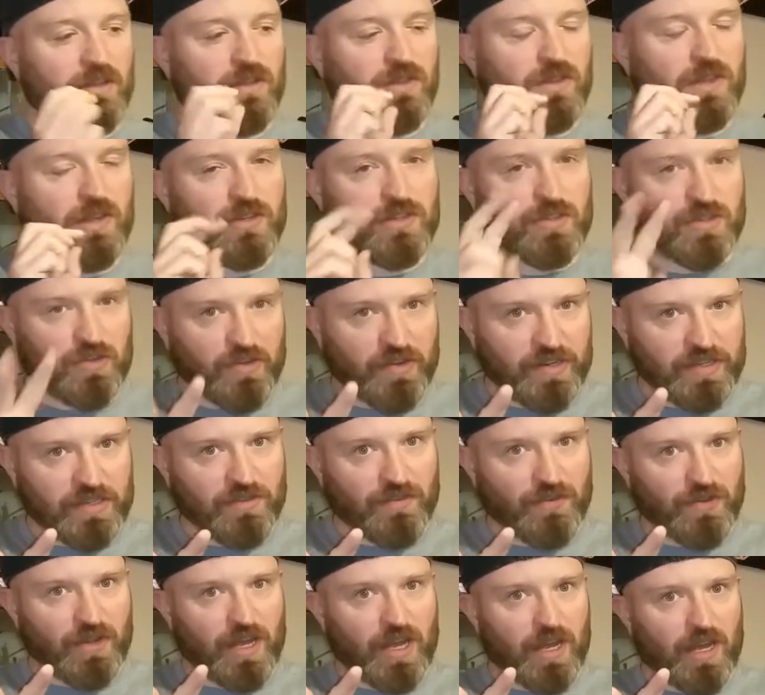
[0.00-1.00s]
There's two
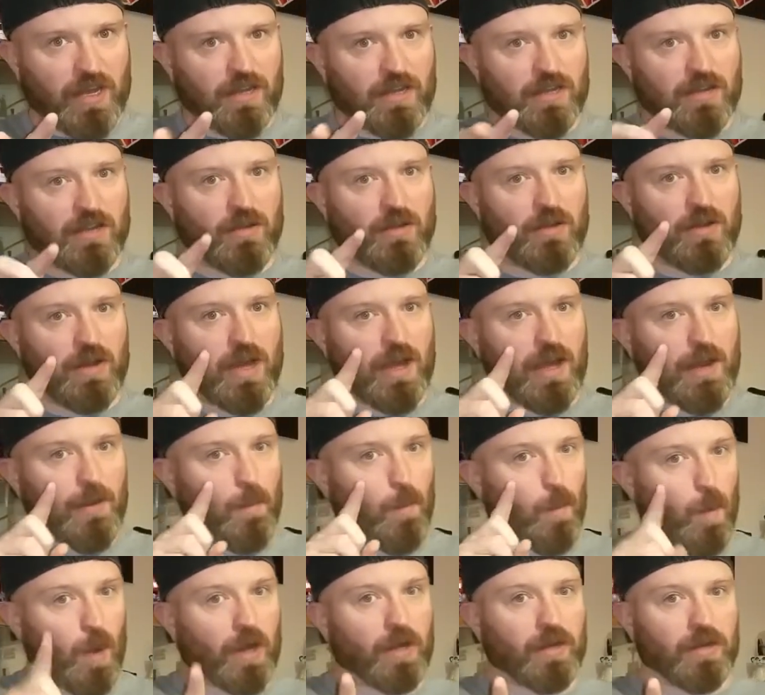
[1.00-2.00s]
reasons for that.
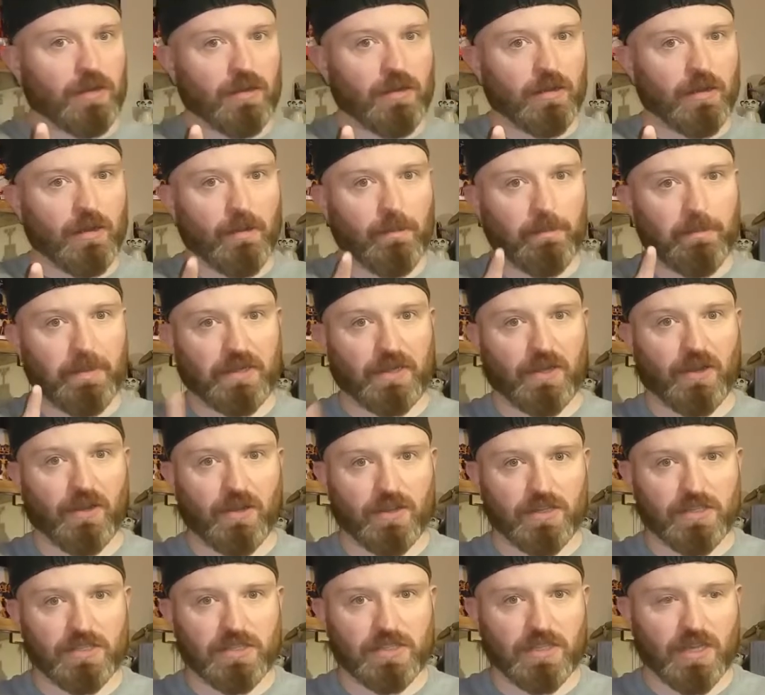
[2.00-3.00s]
One,
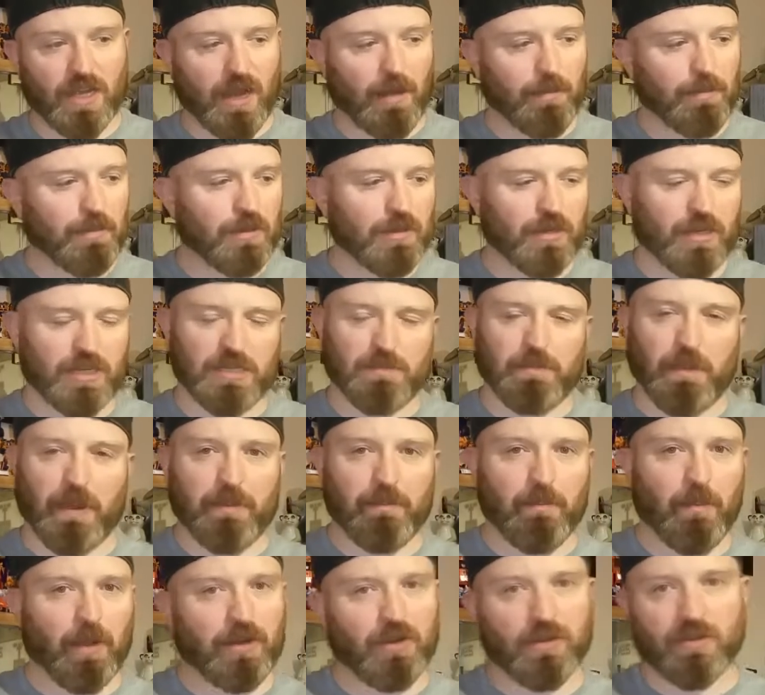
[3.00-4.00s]
because I'm not going to
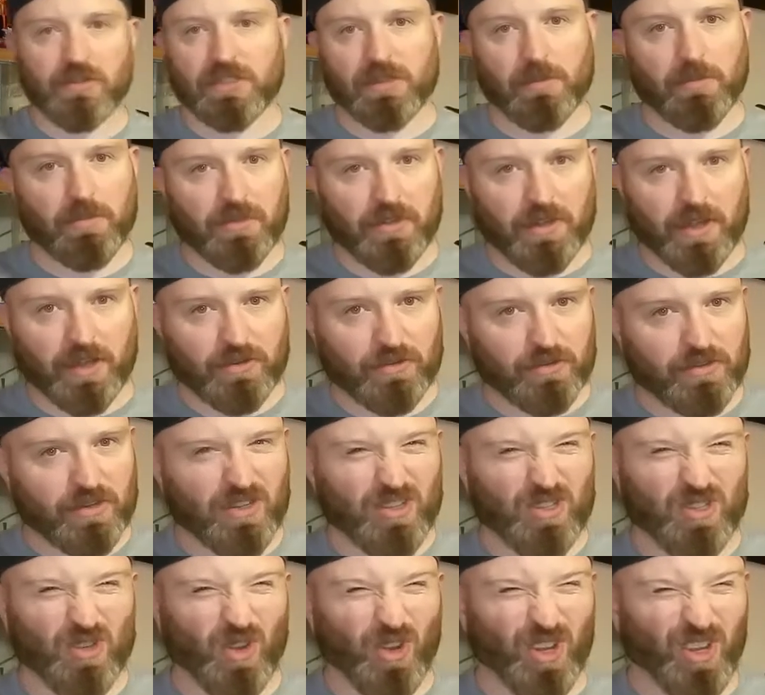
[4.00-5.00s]
spend money on something that I don't
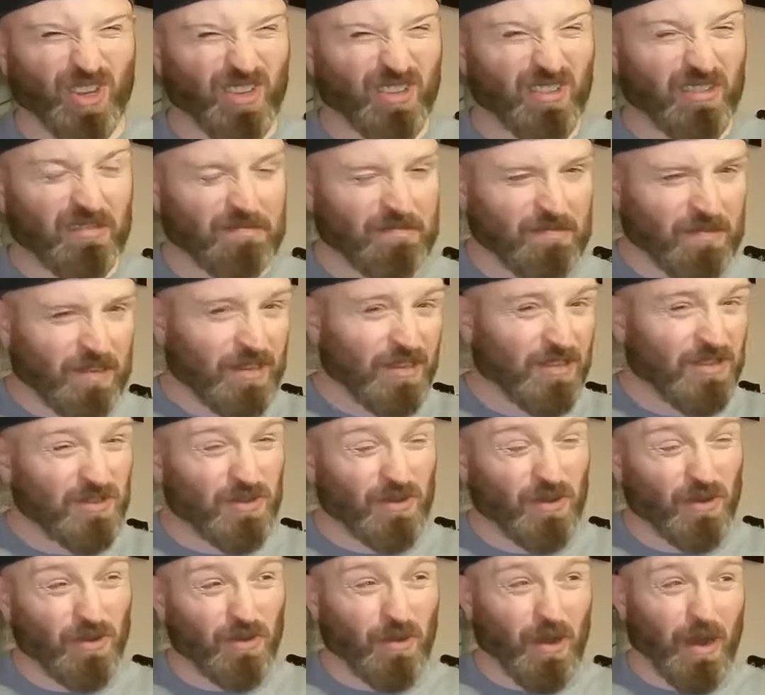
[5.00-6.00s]
enjoy.
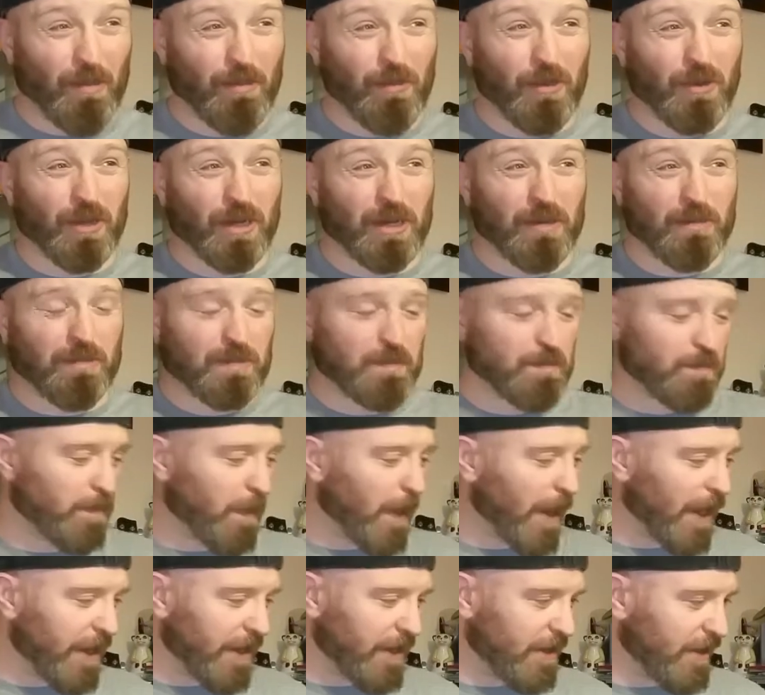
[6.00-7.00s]
So I'm not going to
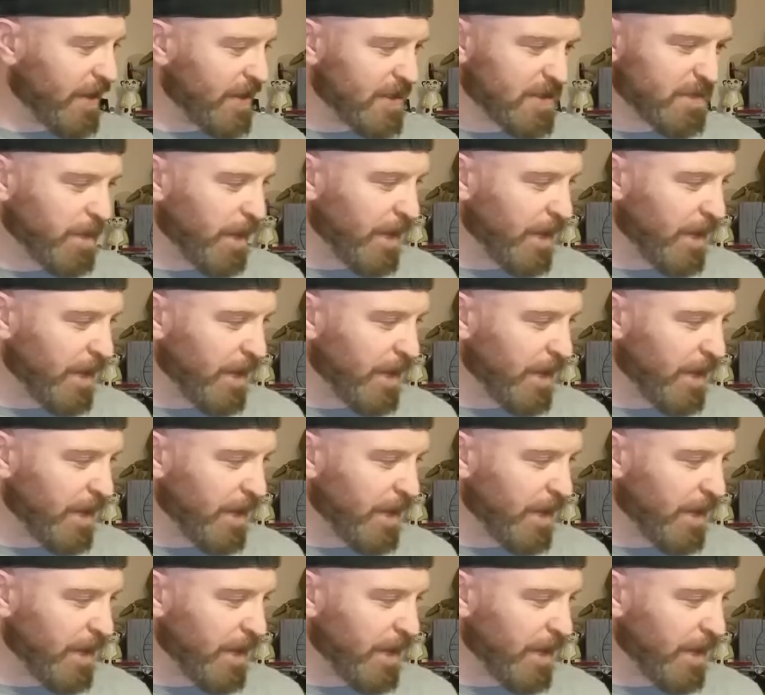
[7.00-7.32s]
buy